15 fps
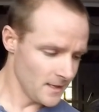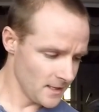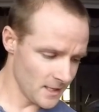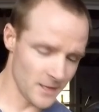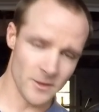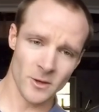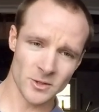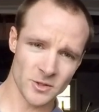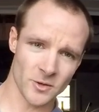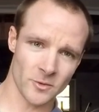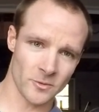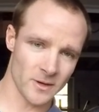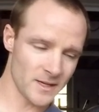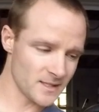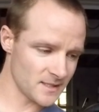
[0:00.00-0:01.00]
and those are the
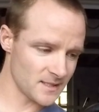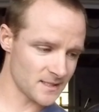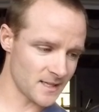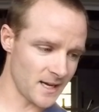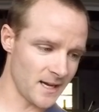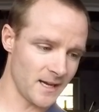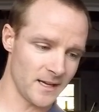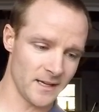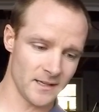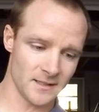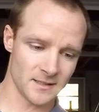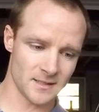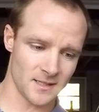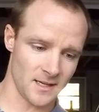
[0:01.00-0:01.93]
reasons, guys.